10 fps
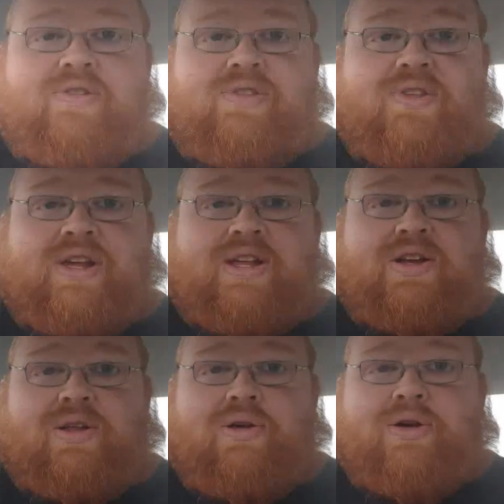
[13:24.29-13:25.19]
so they can
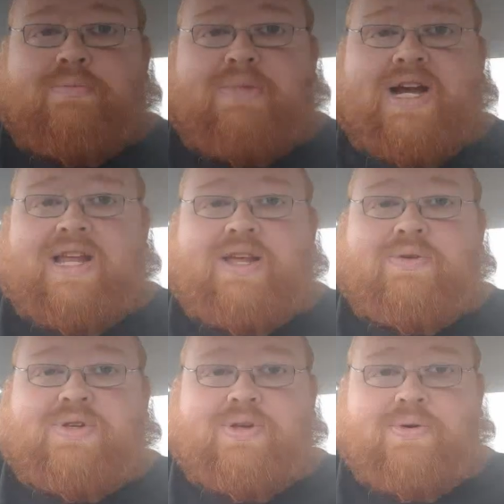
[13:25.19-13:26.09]
claw and bite at you
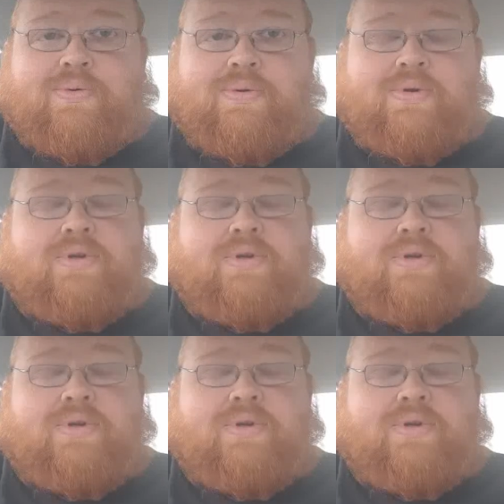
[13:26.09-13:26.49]
too.